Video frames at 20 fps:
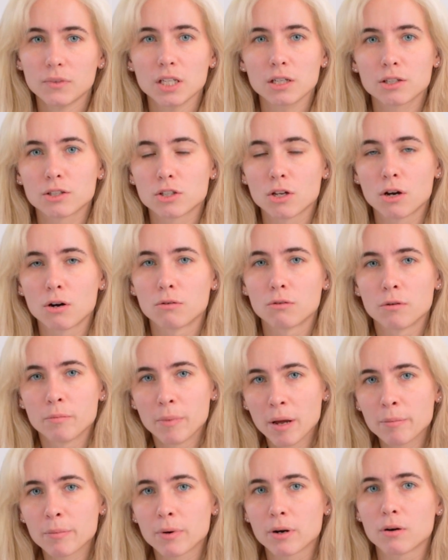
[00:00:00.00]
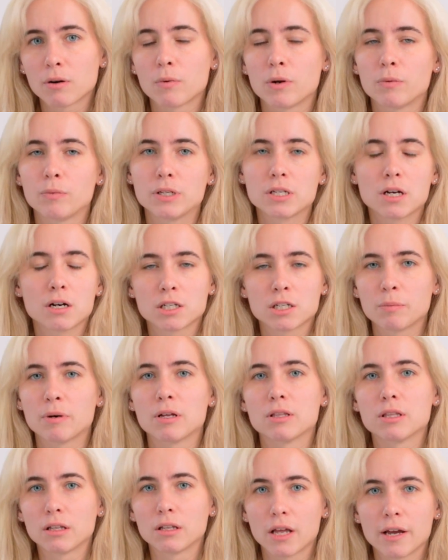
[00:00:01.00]
So remember when we talked
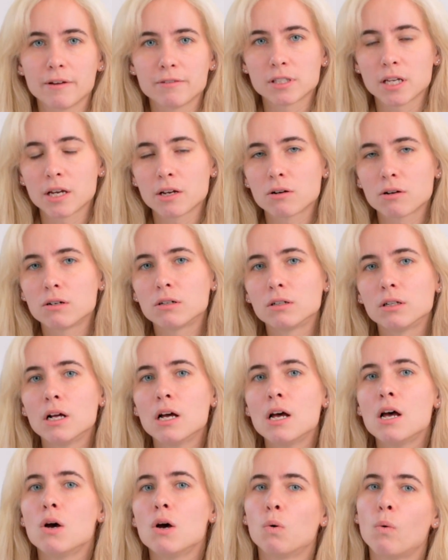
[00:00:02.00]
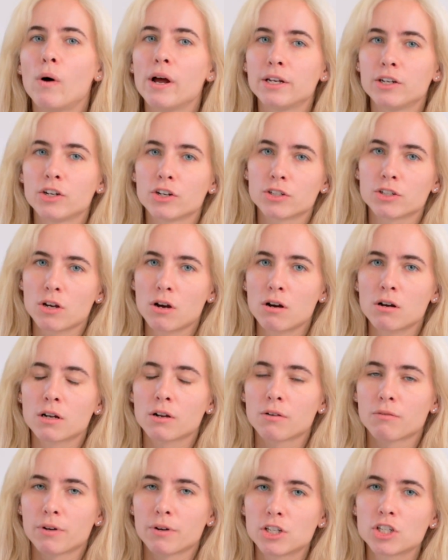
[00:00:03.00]
about the life cycle, when your dog
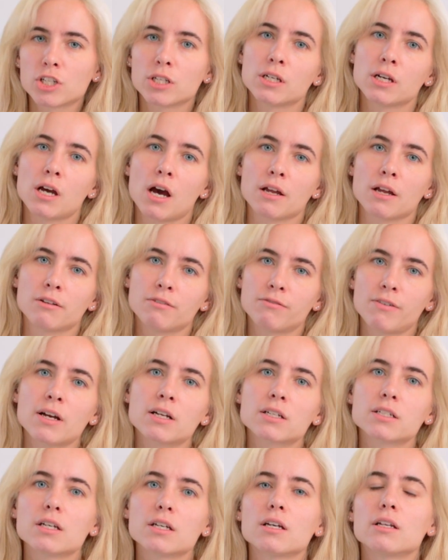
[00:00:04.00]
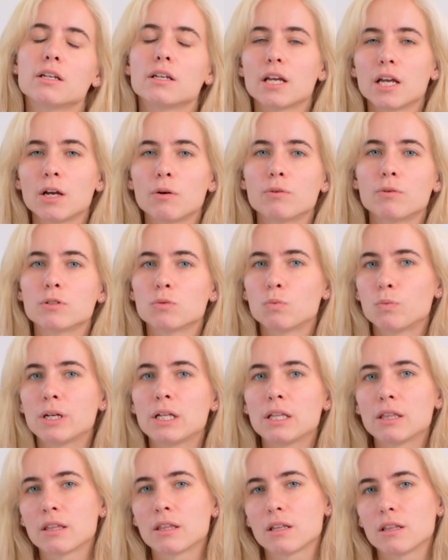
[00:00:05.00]
originally got infected, it was
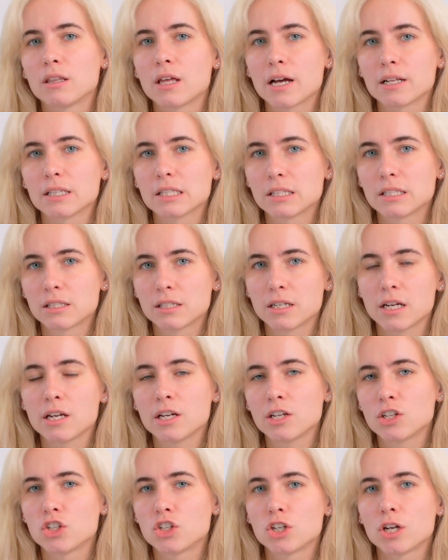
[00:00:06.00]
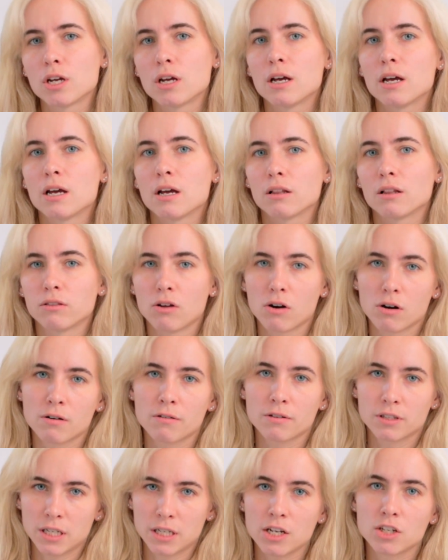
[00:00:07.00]
with that stage
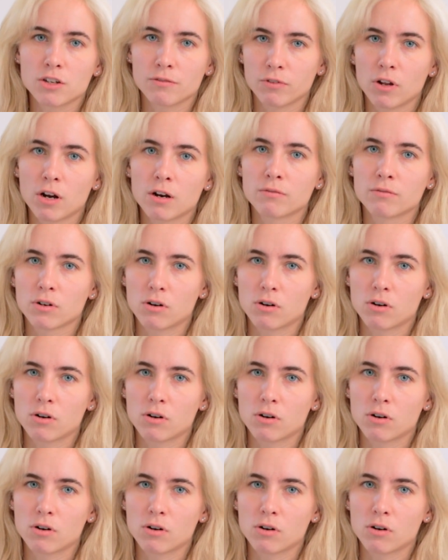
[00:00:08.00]
of larva